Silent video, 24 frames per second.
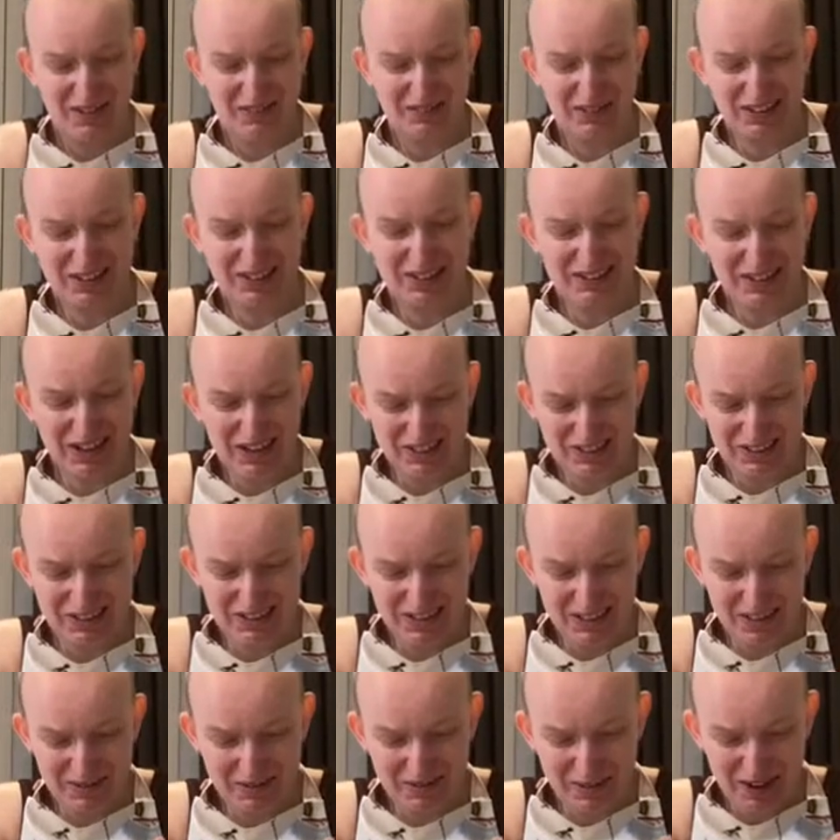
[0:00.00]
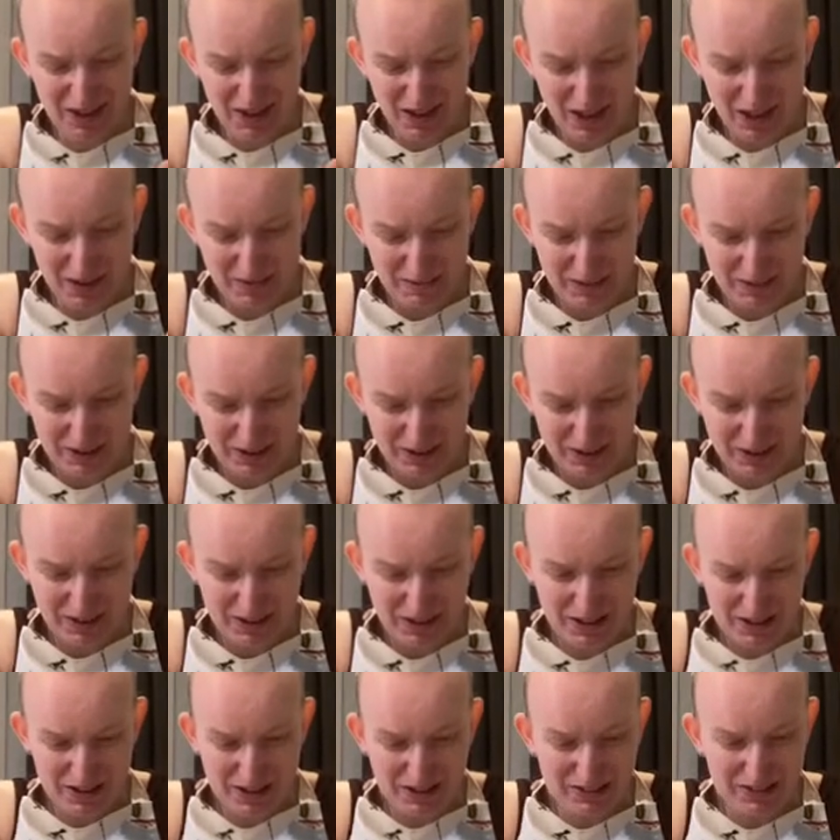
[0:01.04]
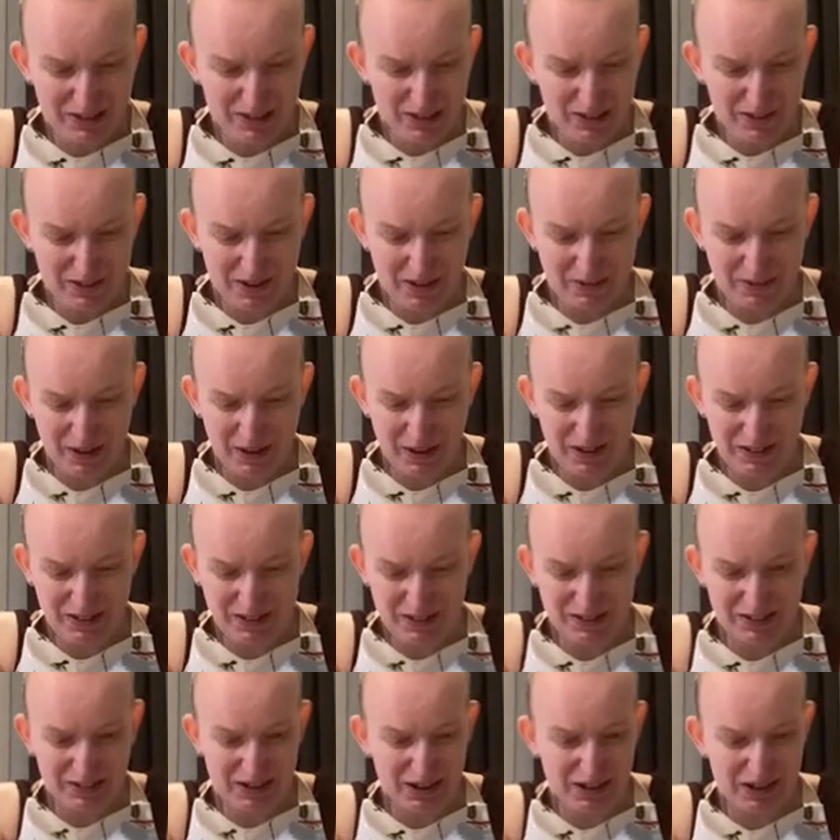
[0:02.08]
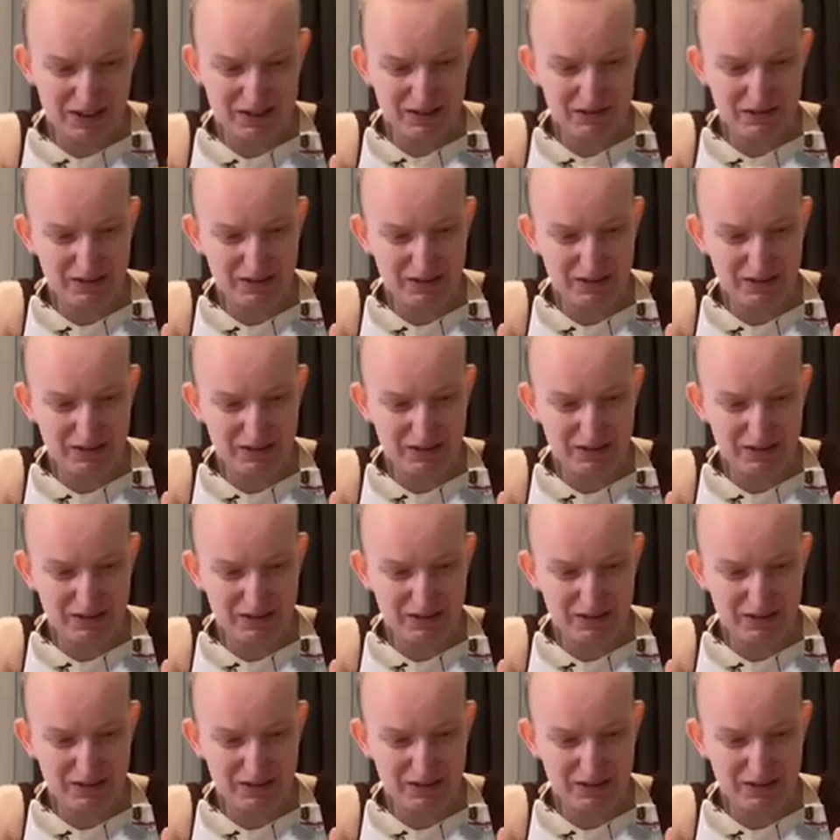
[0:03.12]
By zesting my lemon. Sorry about this, guys.